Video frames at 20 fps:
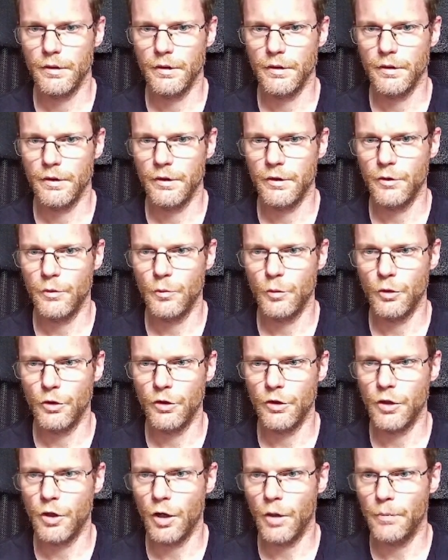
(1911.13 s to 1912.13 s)
You would
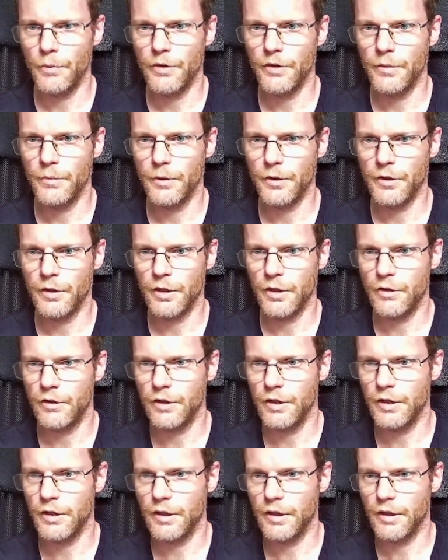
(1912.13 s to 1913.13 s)
copy the
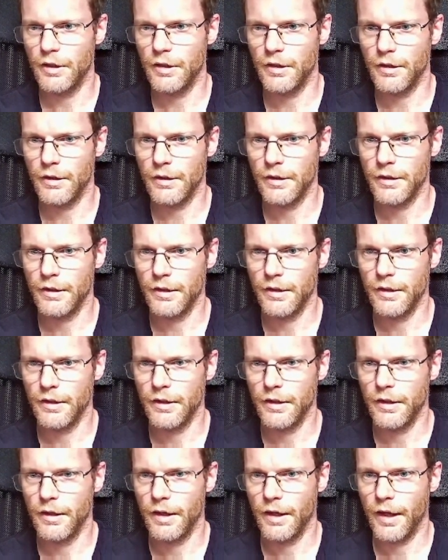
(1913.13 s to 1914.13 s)
material
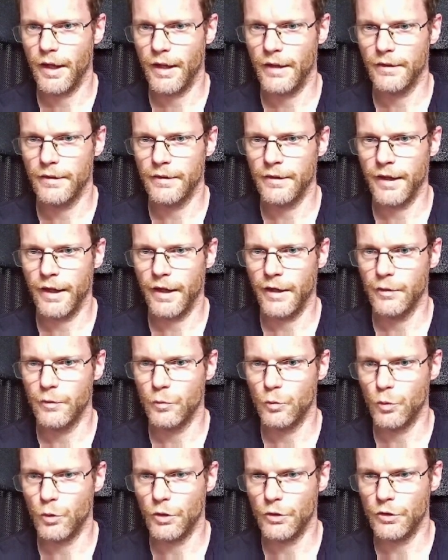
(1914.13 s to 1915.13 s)
and then
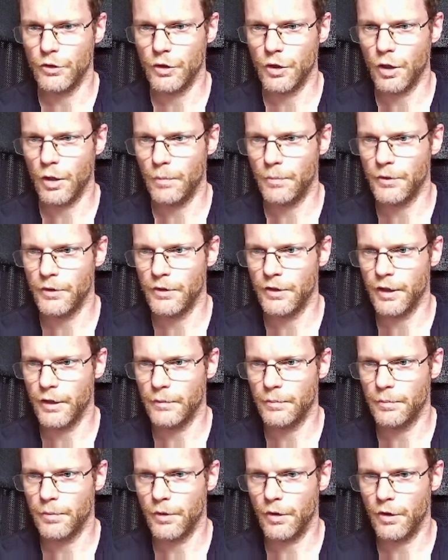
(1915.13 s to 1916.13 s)
would copy that
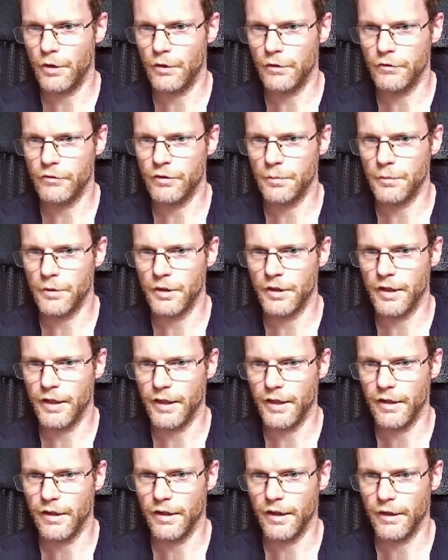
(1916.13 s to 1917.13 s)
part from the
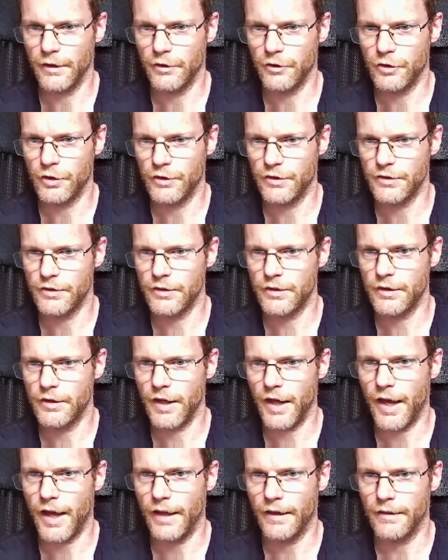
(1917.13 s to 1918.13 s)
layer and just
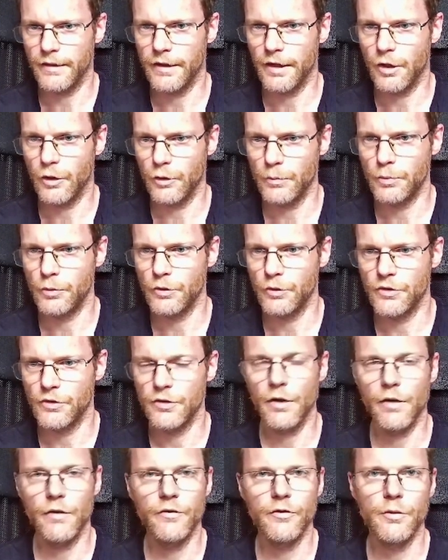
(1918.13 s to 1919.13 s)
add the outputs
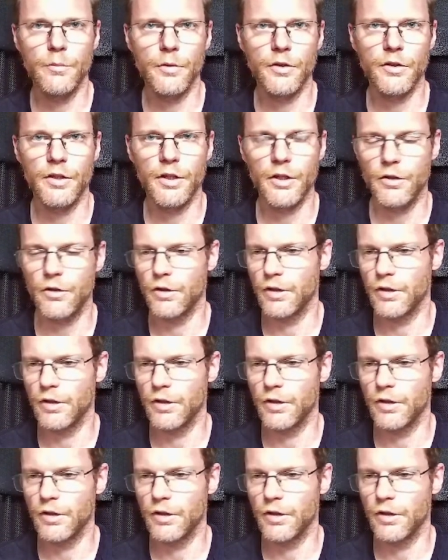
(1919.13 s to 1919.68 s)
of the material